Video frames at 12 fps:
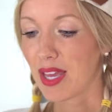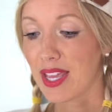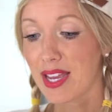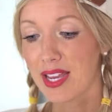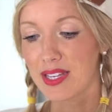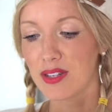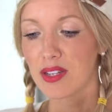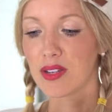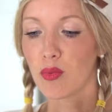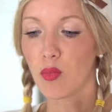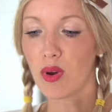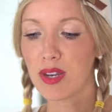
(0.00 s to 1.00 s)
and
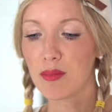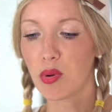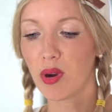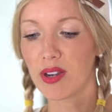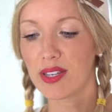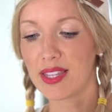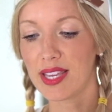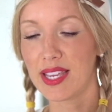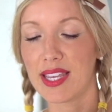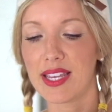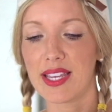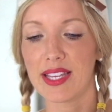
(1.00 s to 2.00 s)
one important
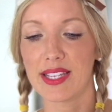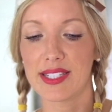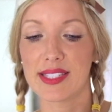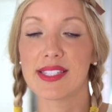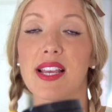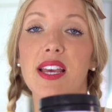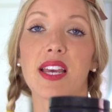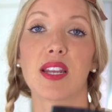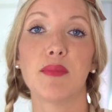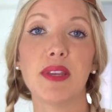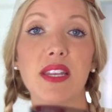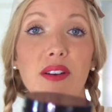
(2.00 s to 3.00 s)
thing is an
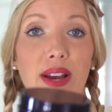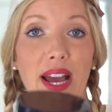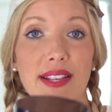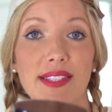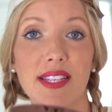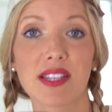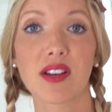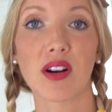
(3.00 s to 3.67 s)
amino acid